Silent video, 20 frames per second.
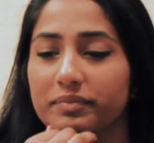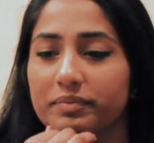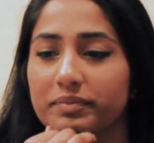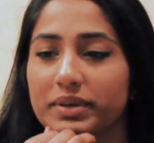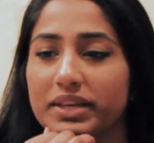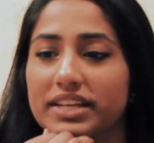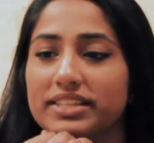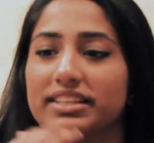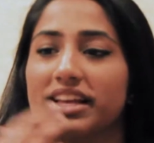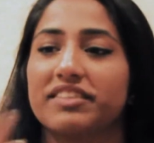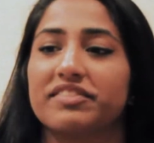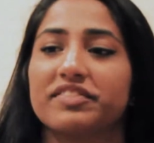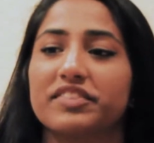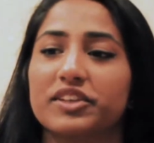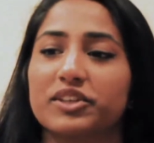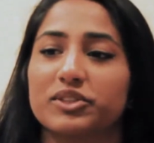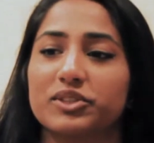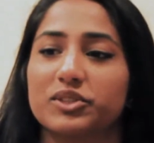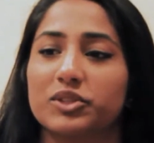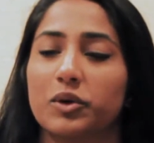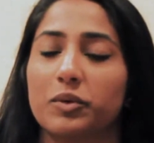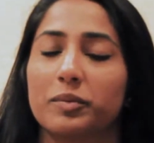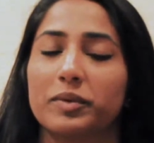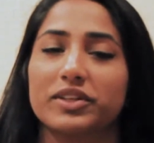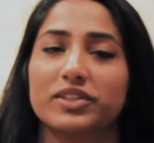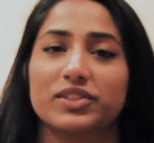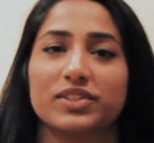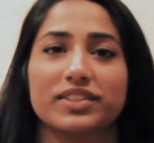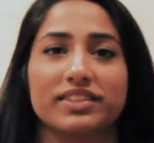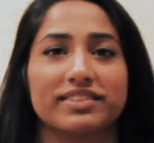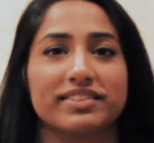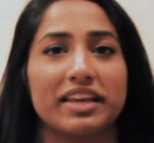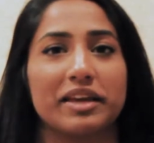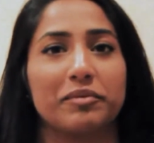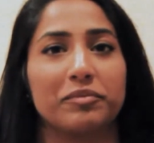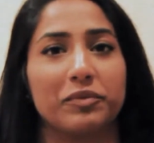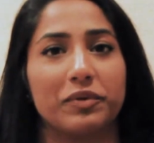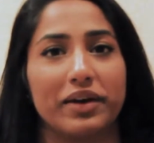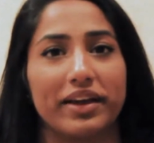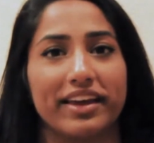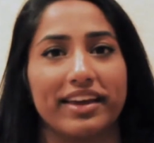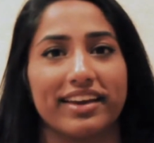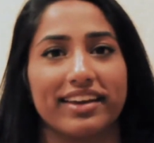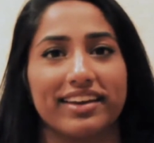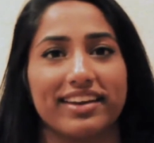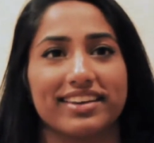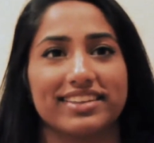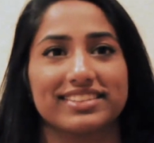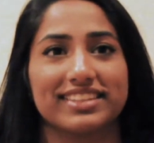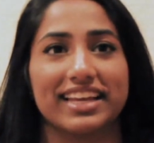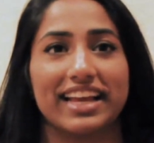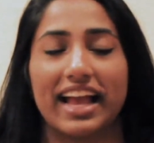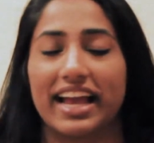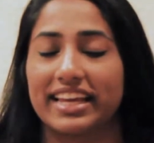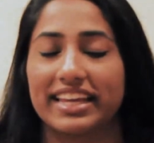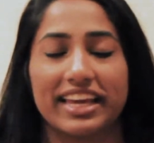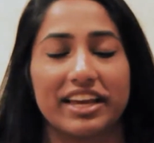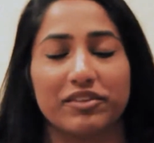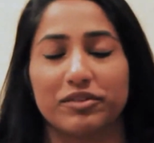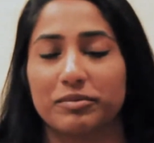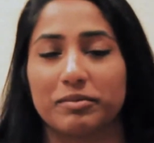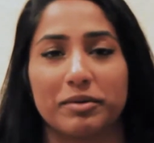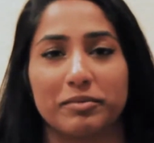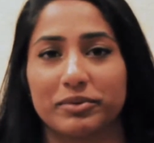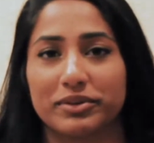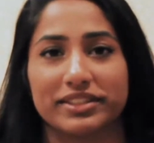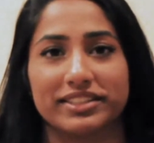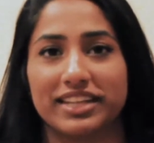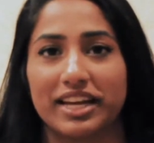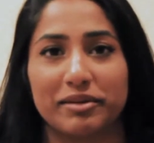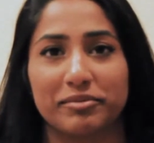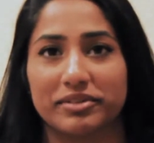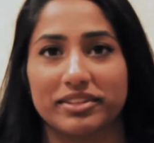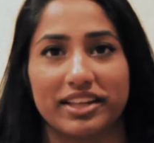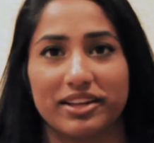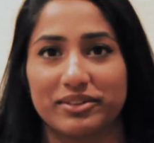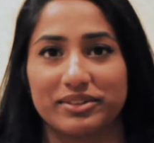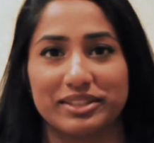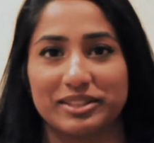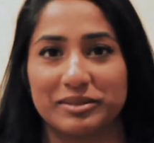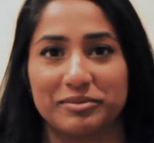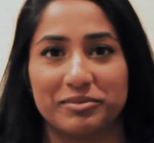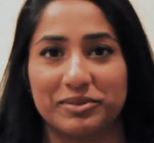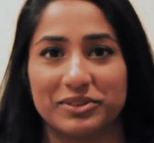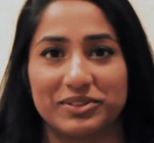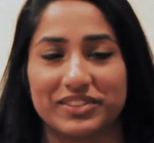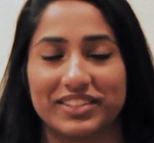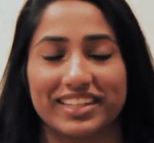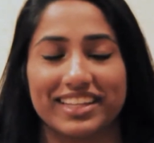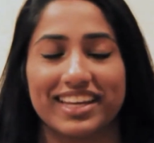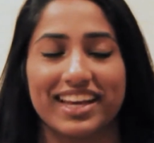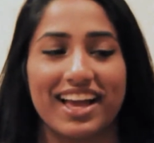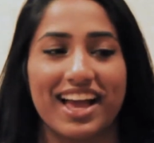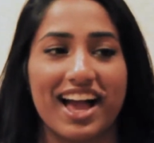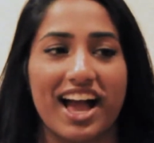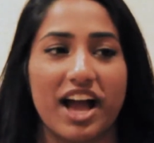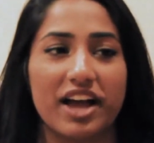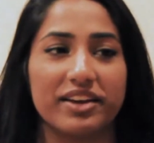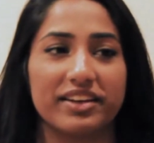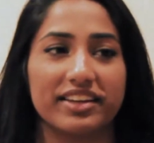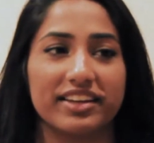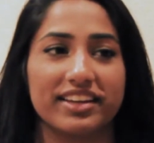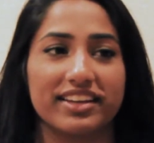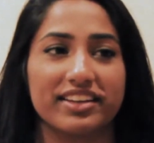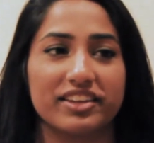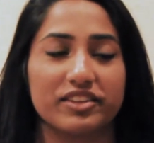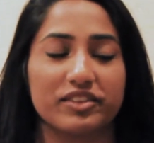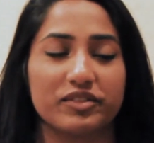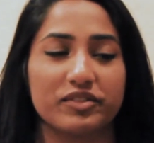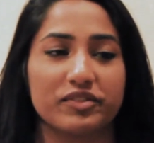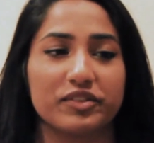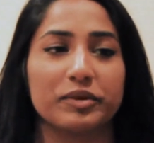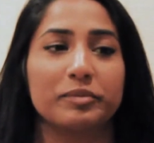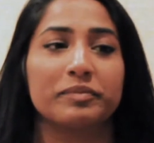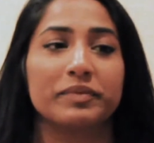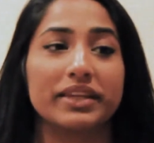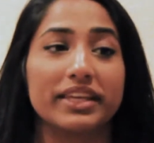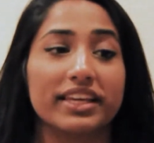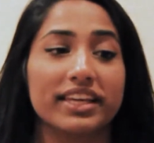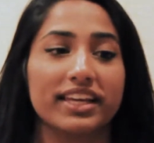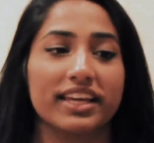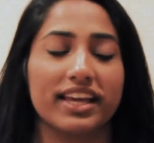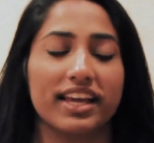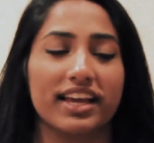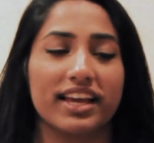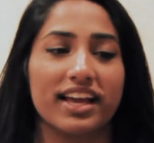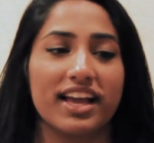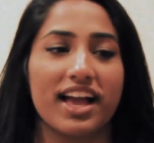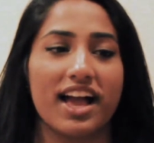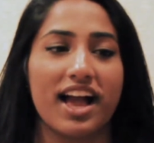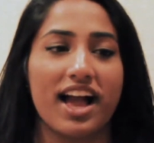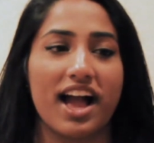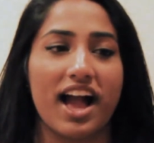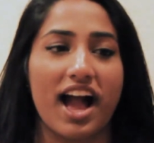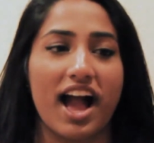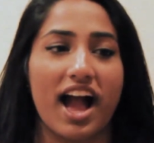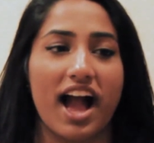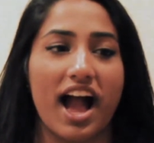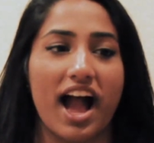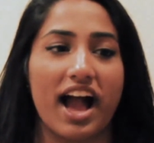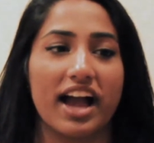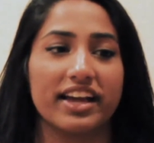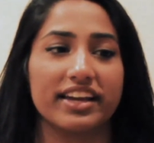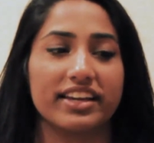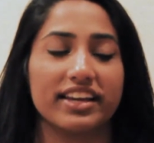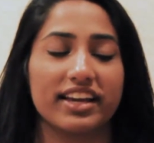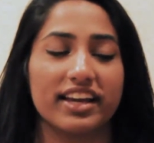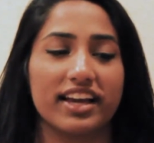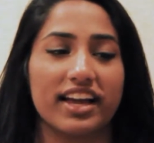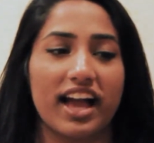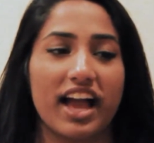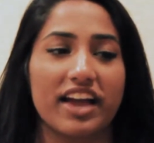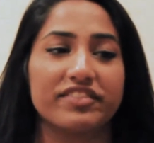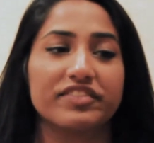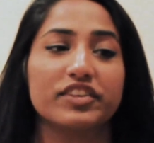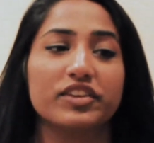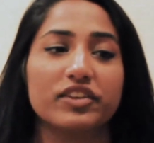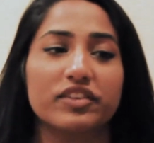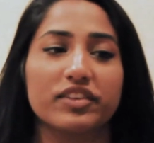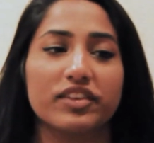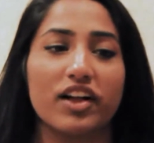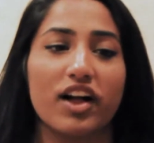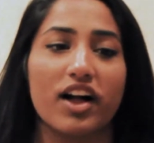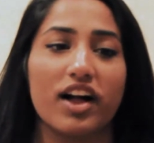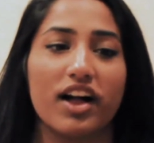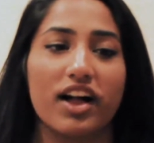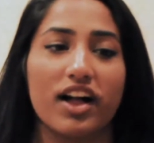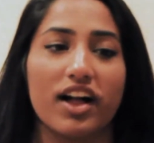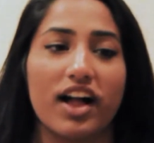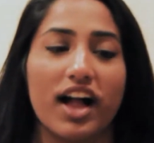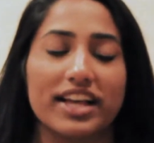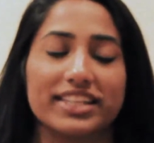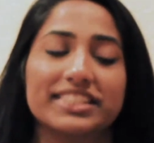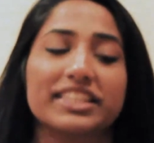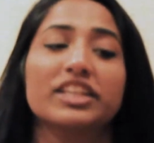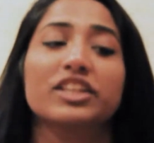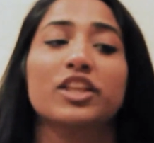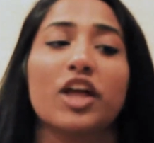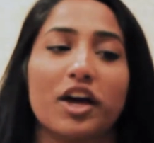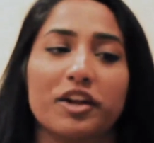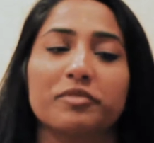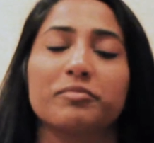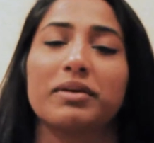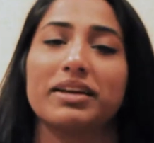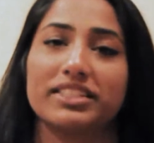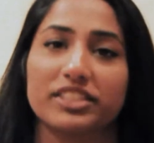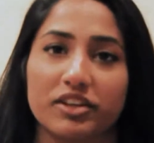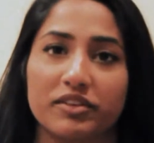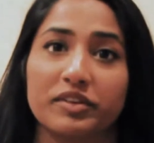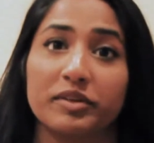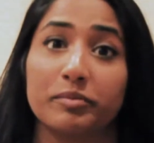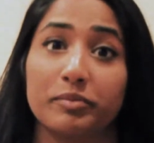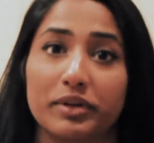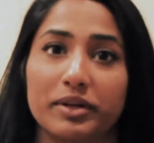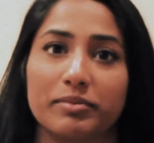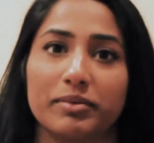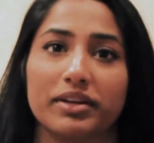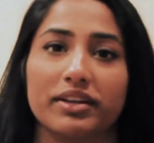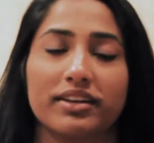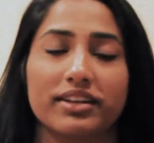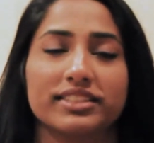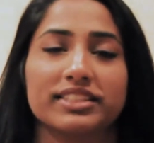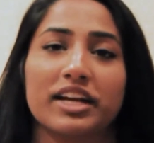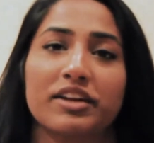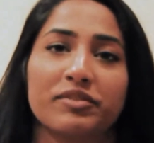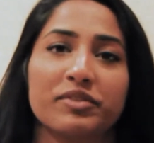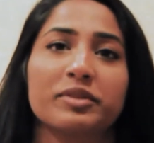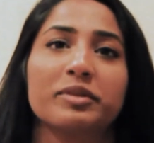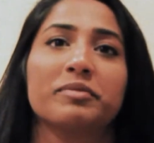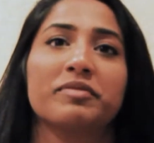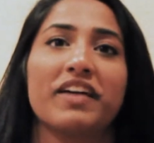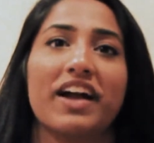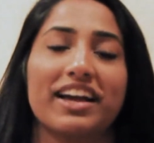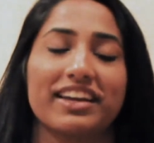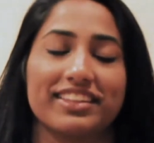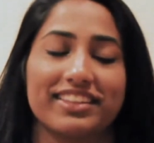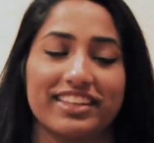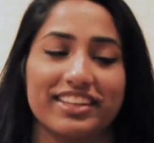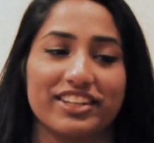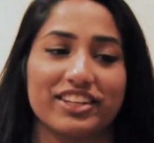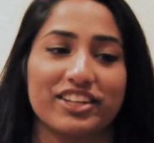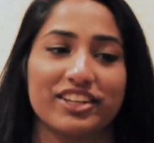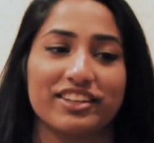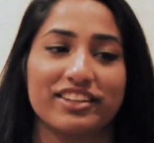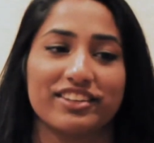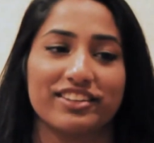because I feel so much the same way. It's like, I can't remember a time without this music. I see a lot of myself in Prema, aside from the fact that